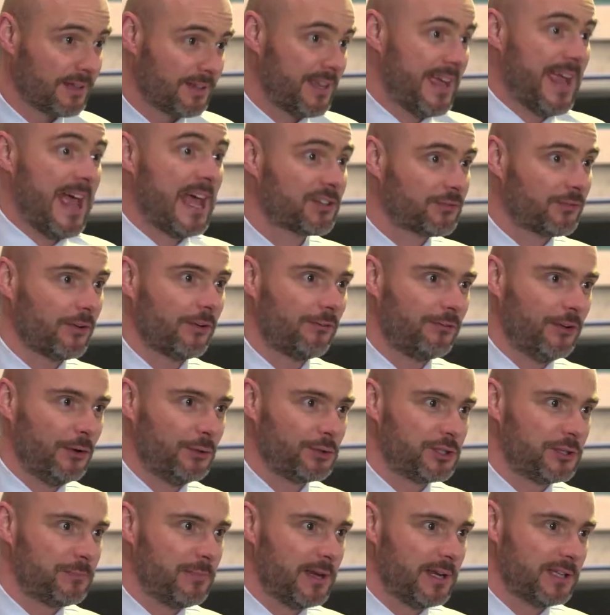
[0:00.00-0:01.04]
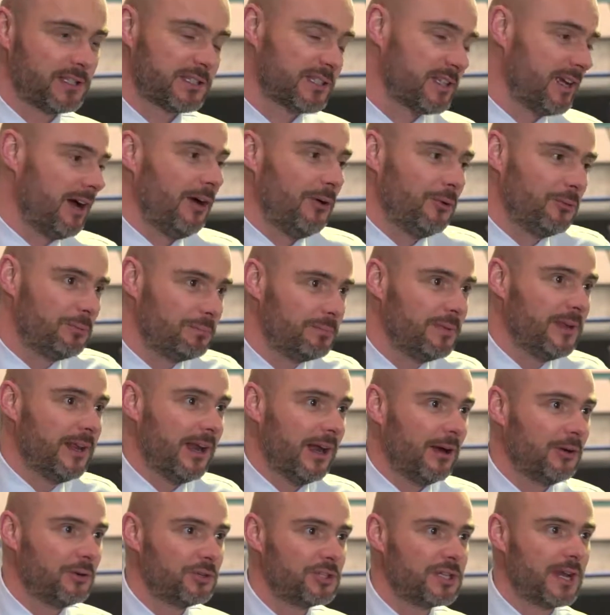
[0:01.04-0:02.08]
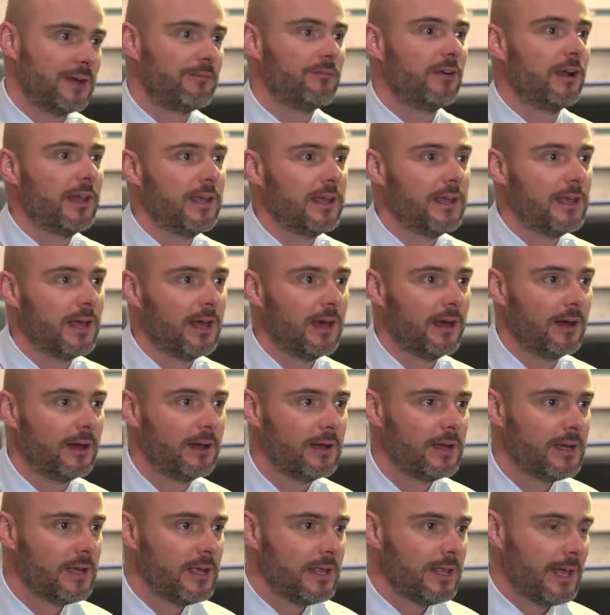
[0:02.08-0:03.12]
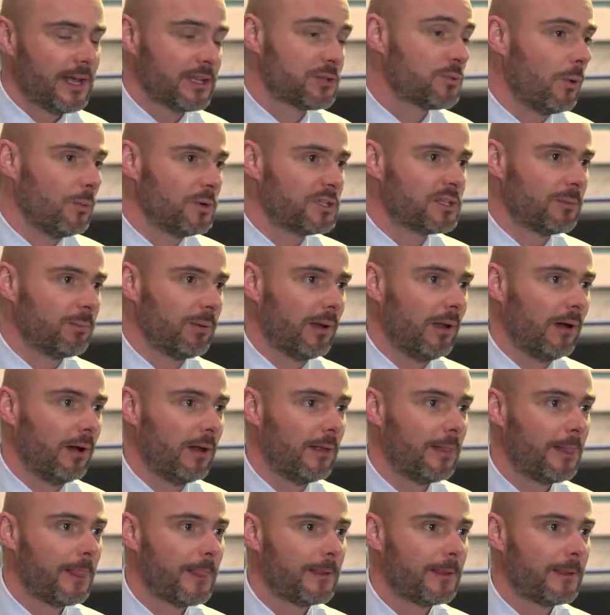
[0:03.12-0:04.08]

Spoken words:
they ask for a Filtermist. So, generally that's what we supply.